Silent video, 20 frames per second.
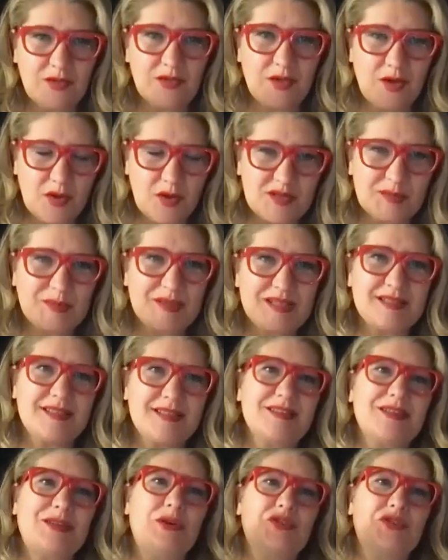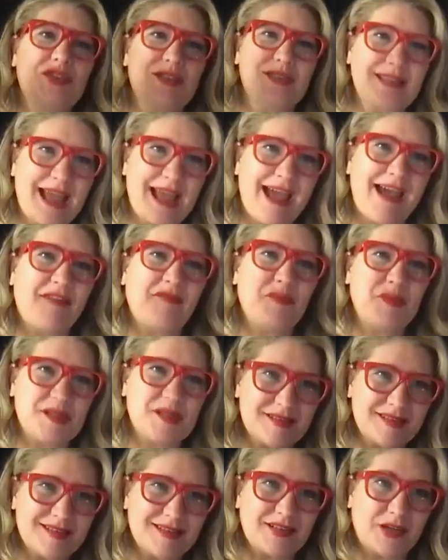Those business coaches have
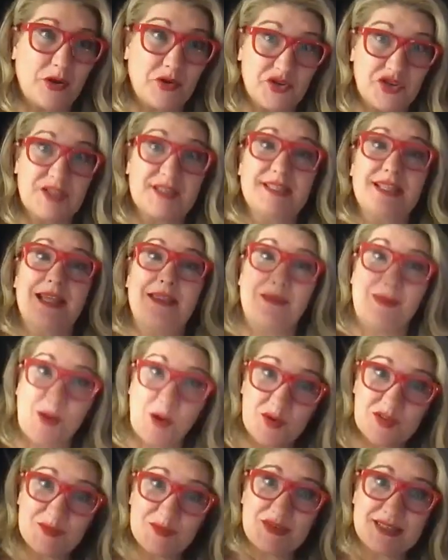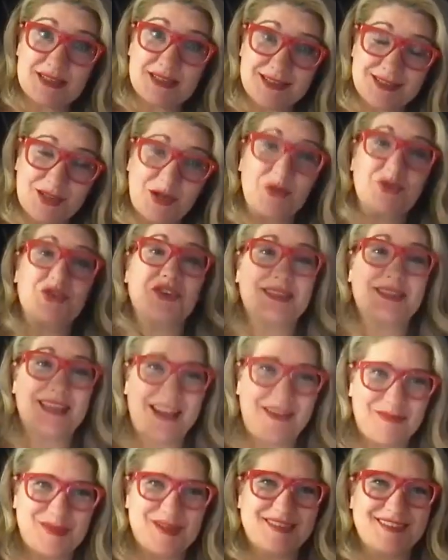business coaches, and those business coaches
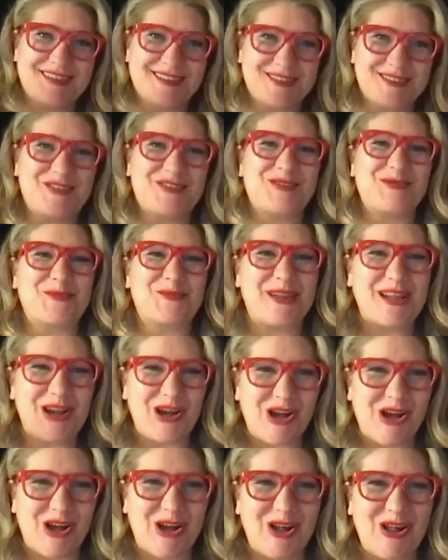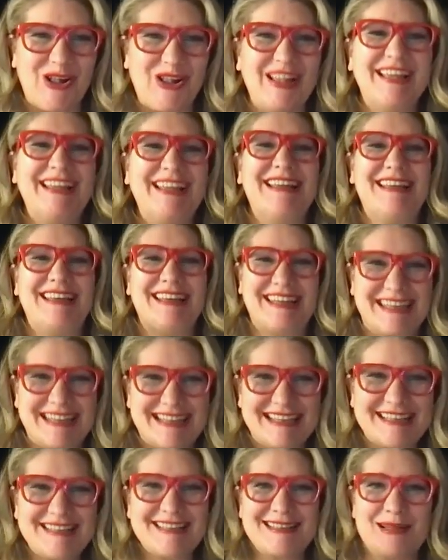have business coaches. We all
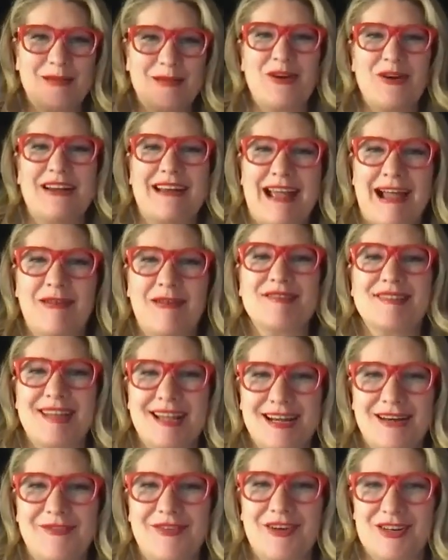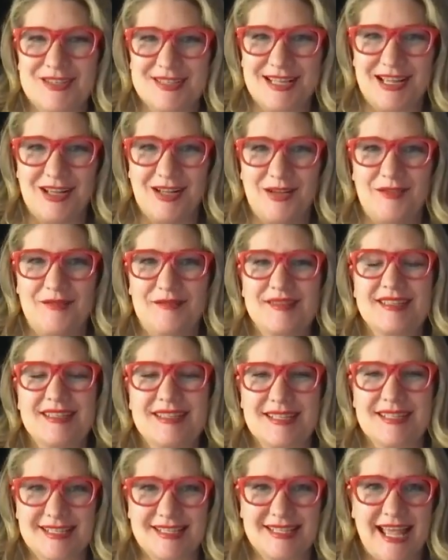need someone outside of ourselves
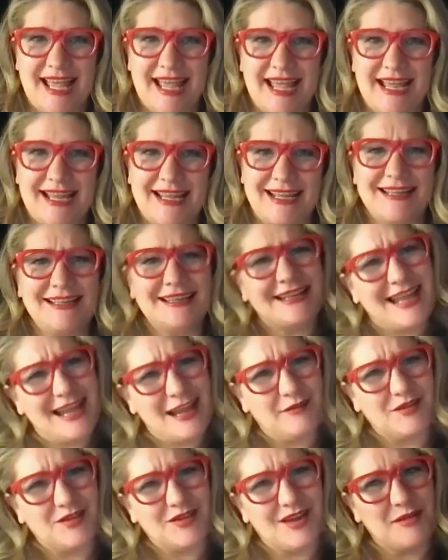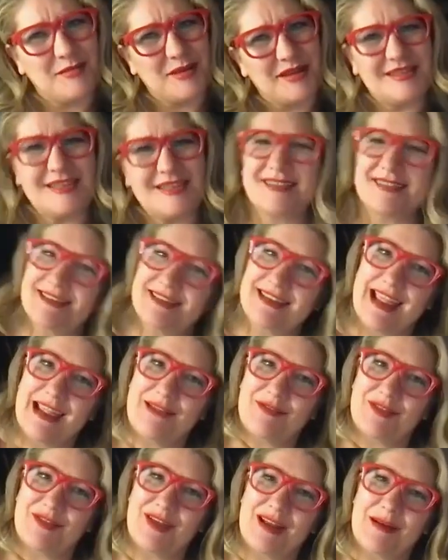to say, "Hey, have you thought about this? Hey,
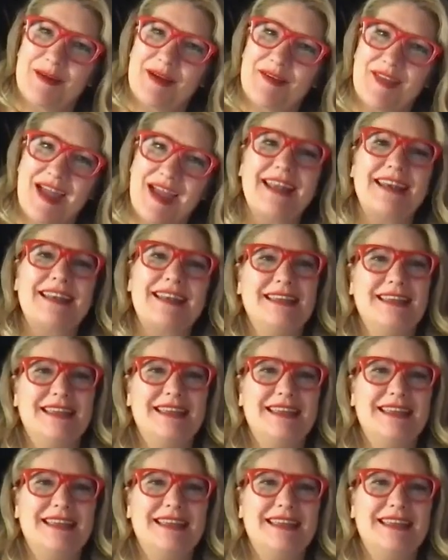have you thought about that?"